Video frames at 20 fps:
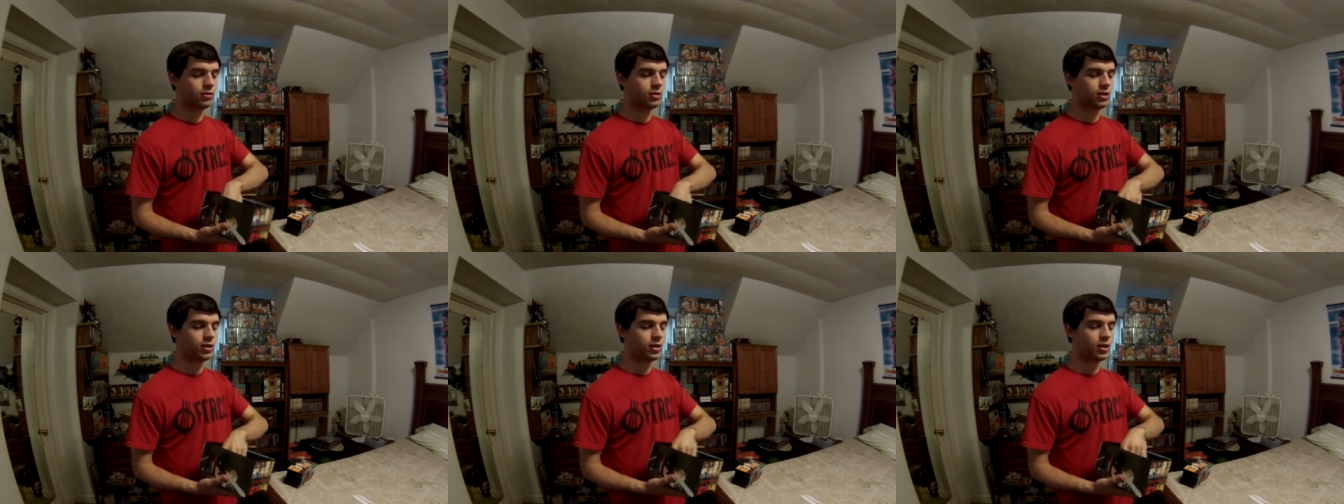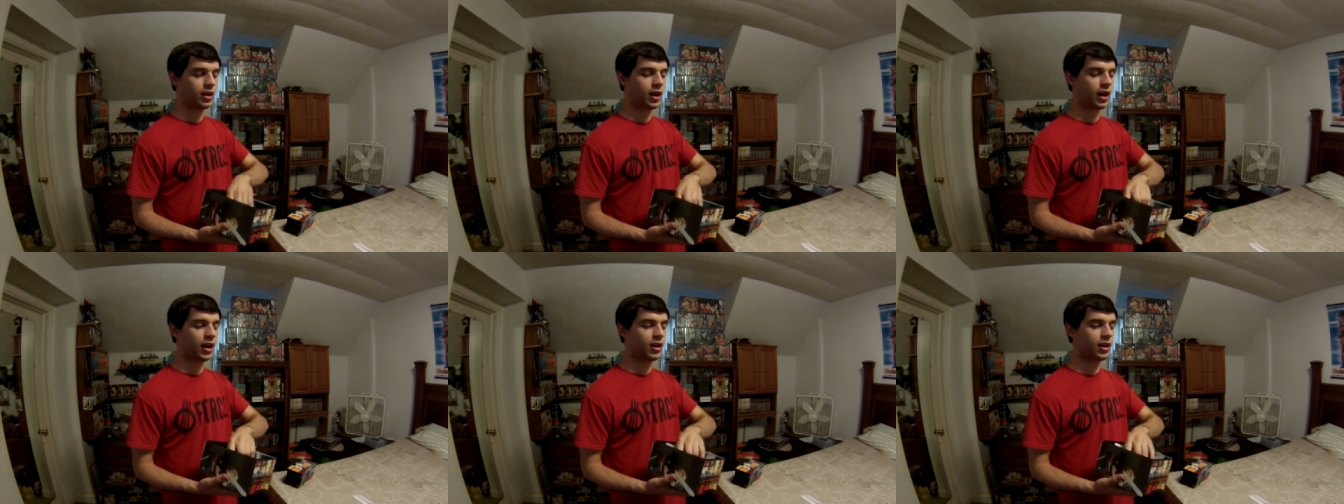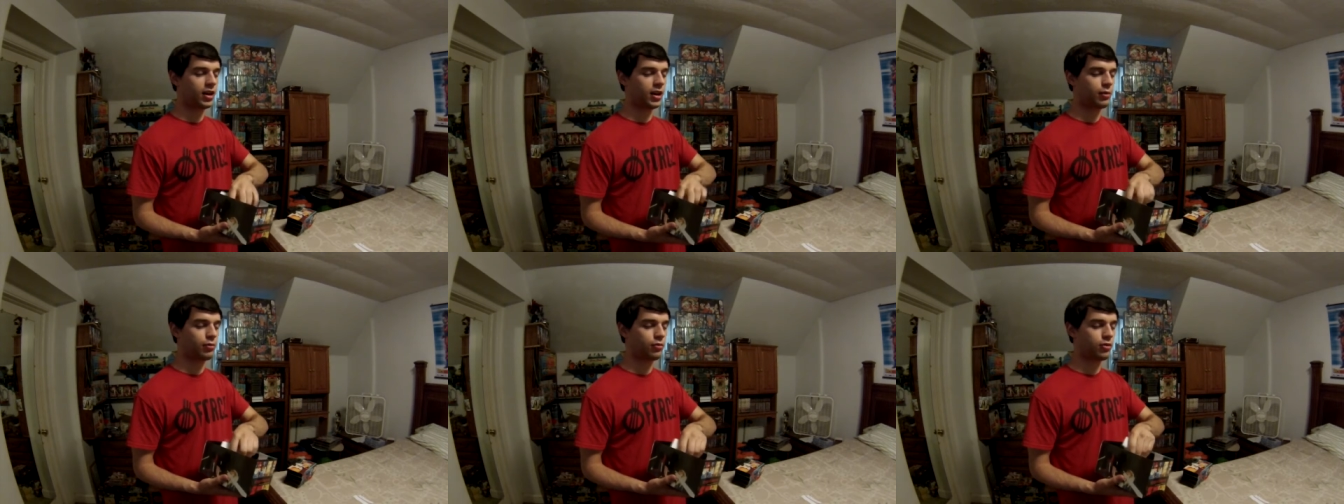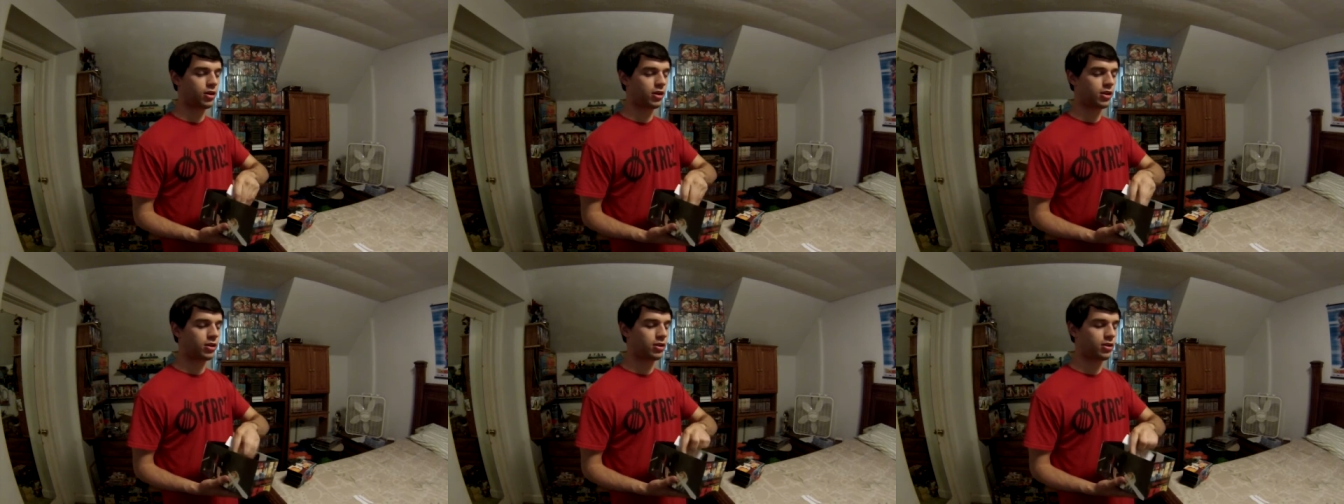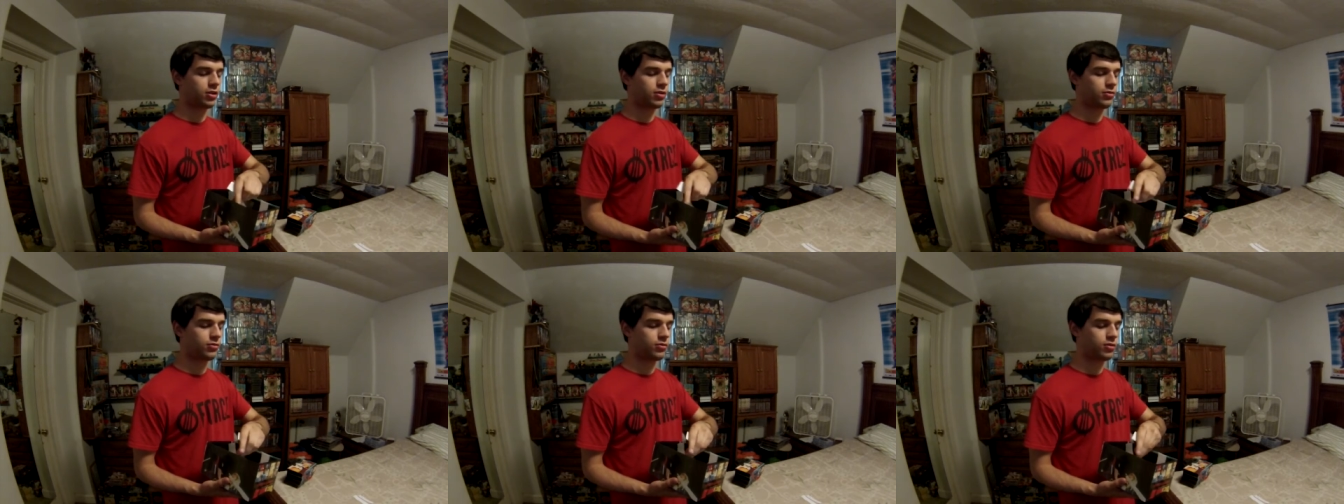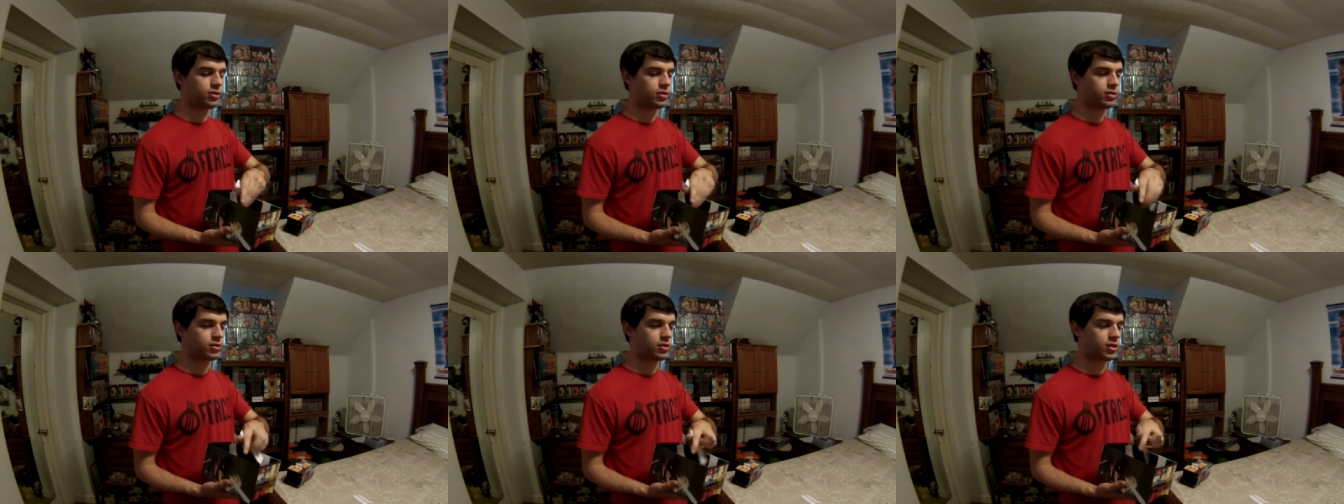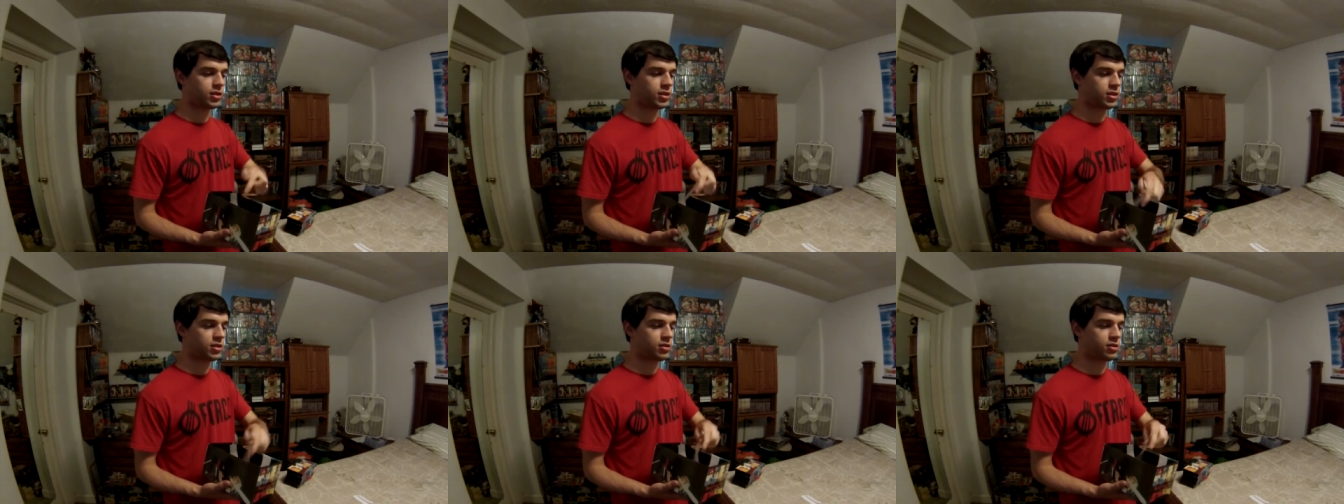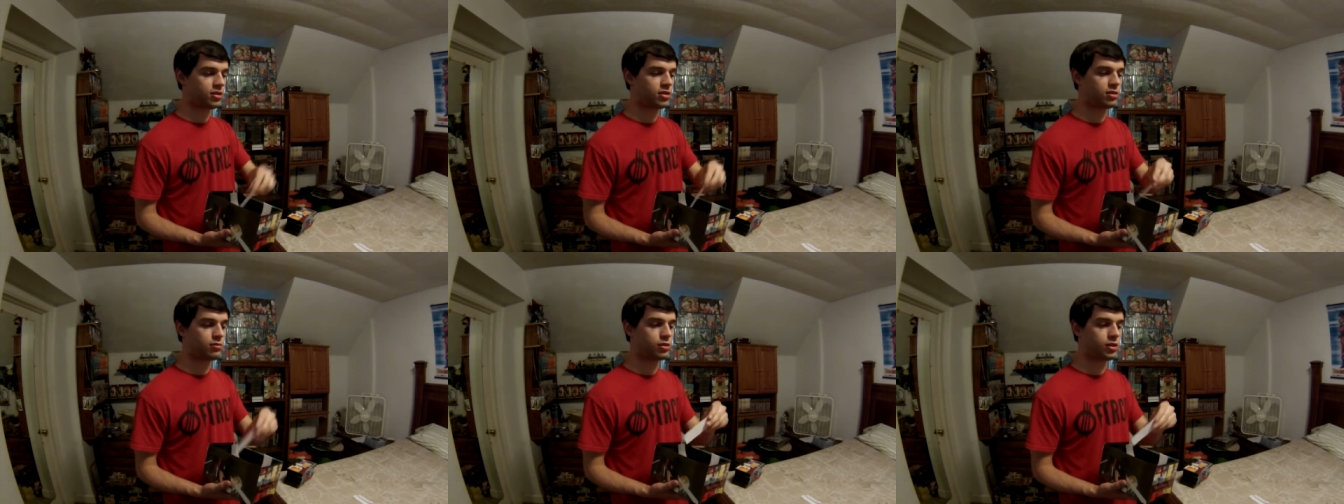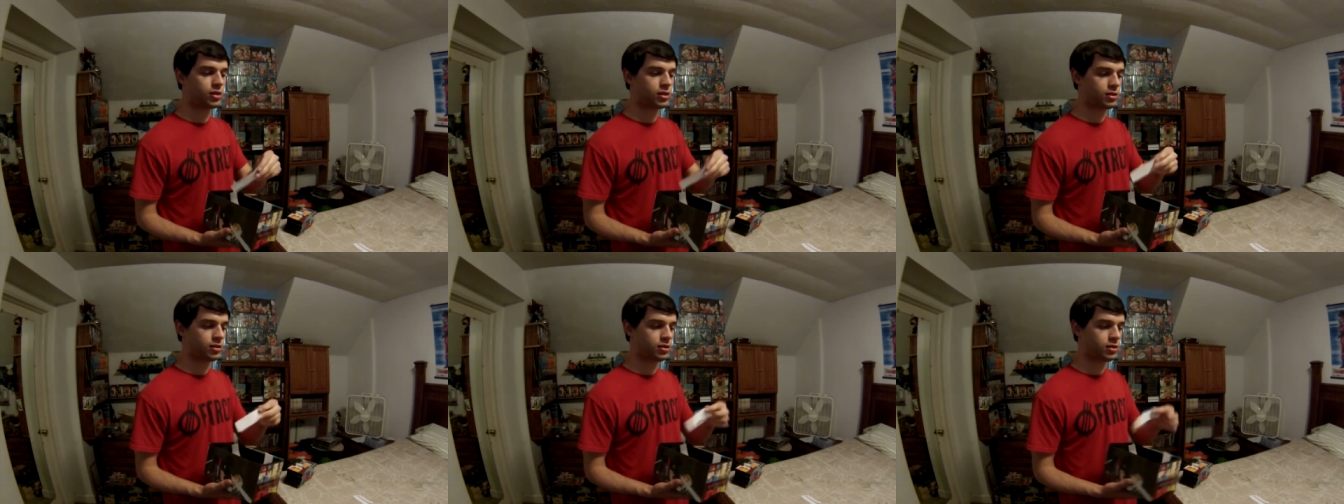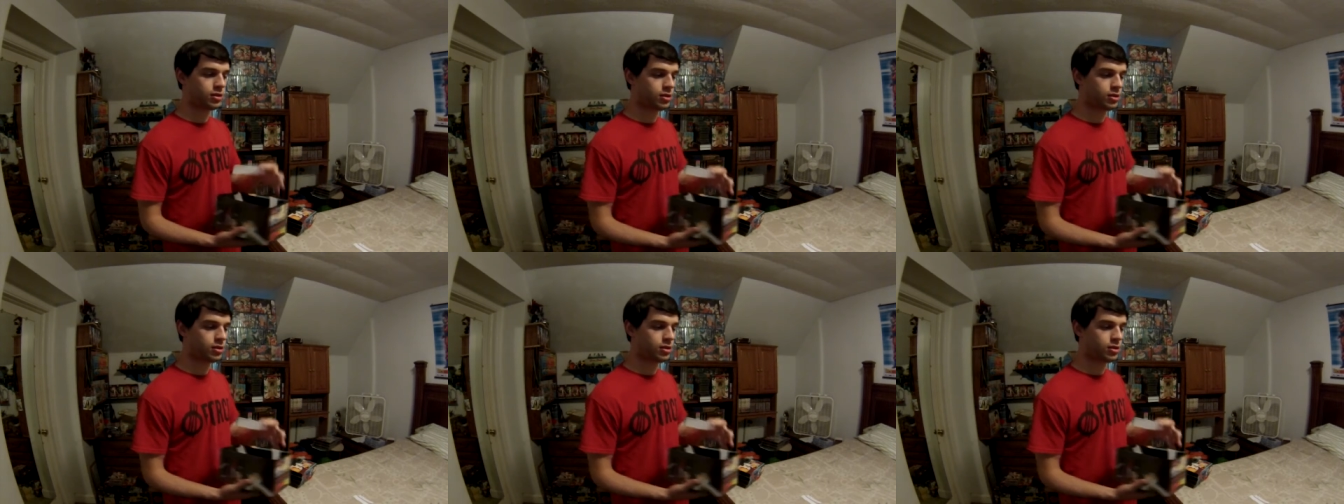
I got a name right here. This is going to be it.